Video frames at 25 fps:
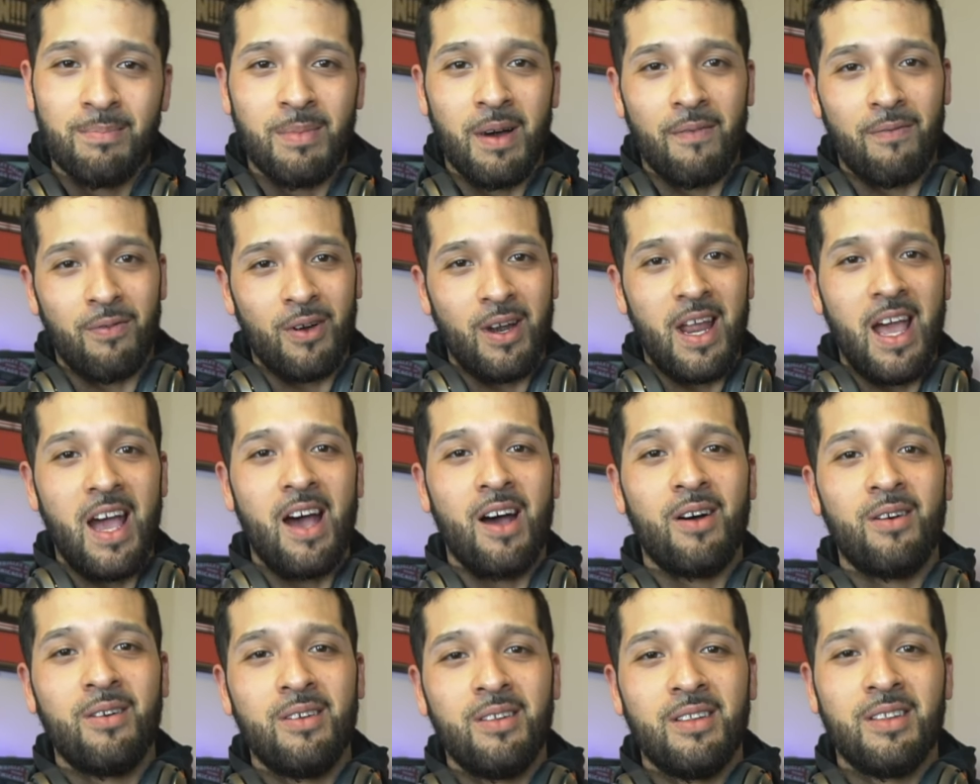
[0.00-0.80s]
But for
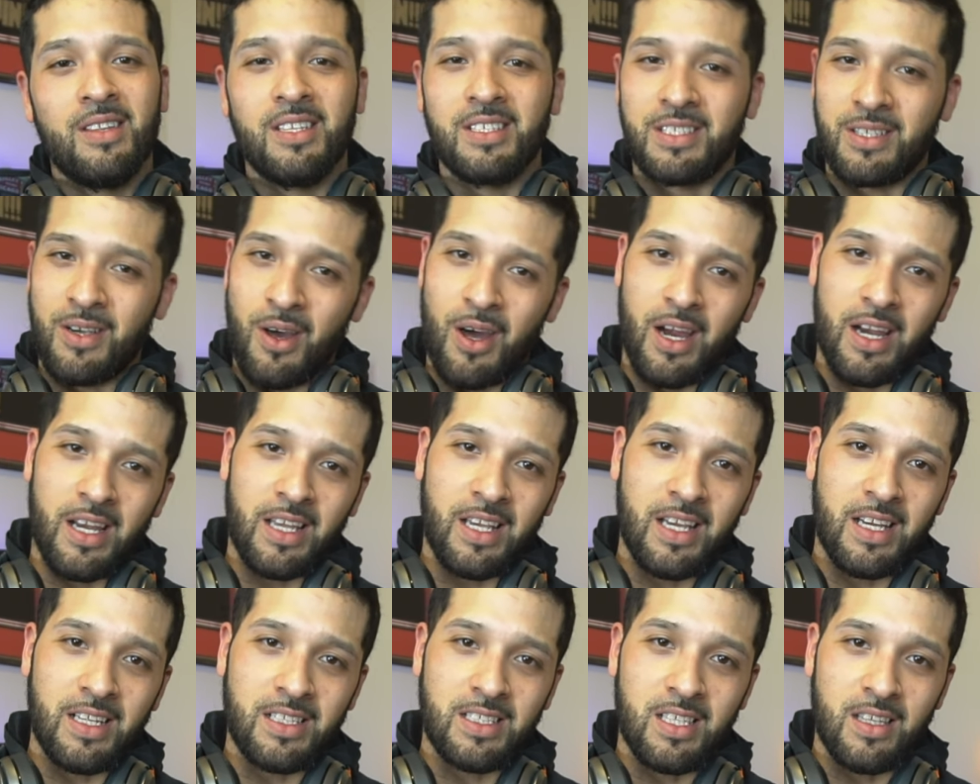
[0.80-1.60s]
now, let's go ahead
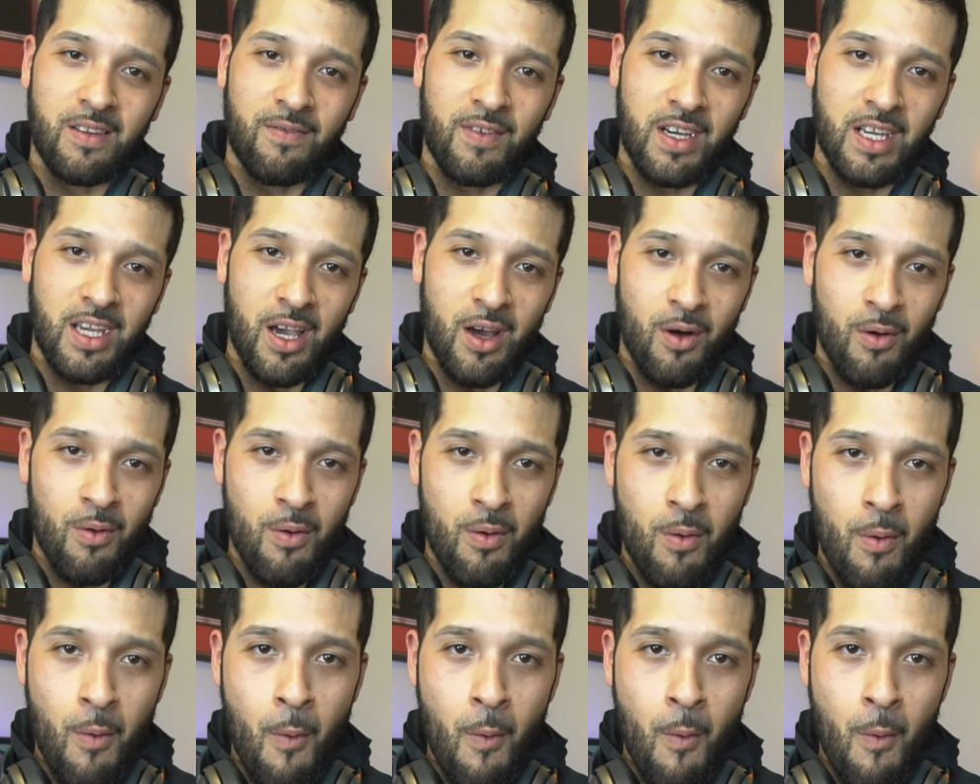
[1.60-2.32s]
and get into the video.